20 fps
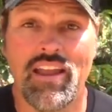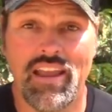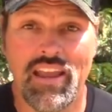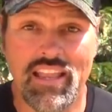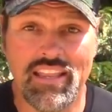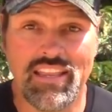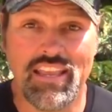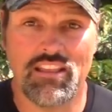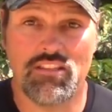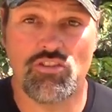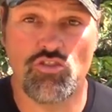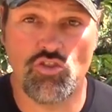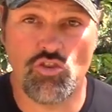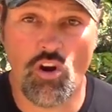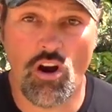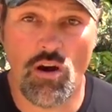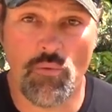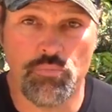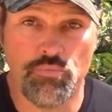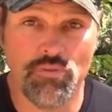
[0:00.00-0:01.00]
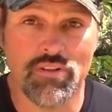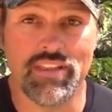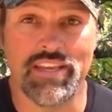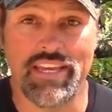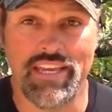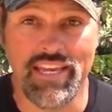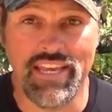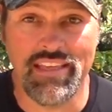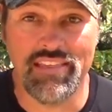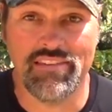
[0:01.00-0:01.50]
it gets sharp really
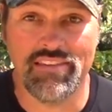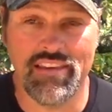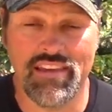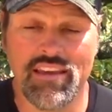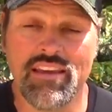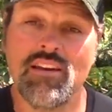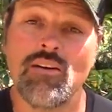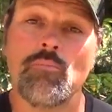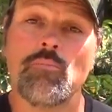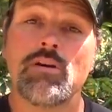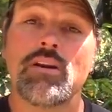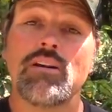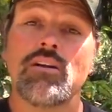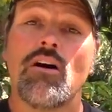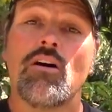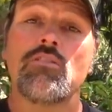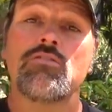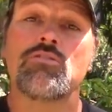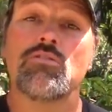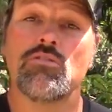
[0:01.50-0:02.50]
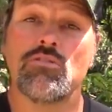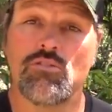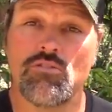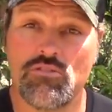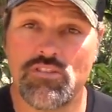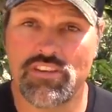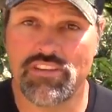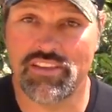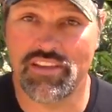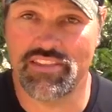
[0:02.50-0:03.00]
easy, but it also
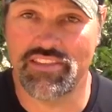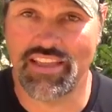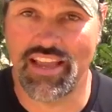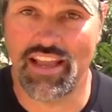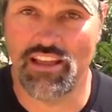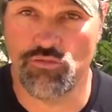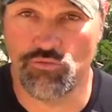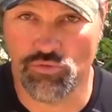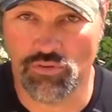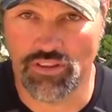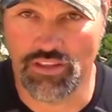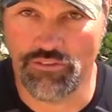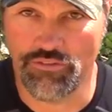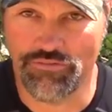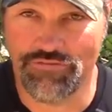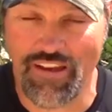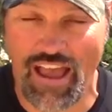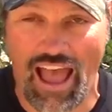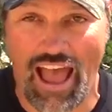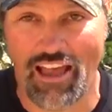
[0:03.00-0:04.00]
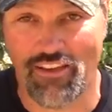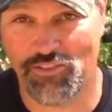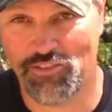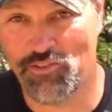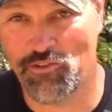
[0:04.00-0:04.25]
loses its edge really fast.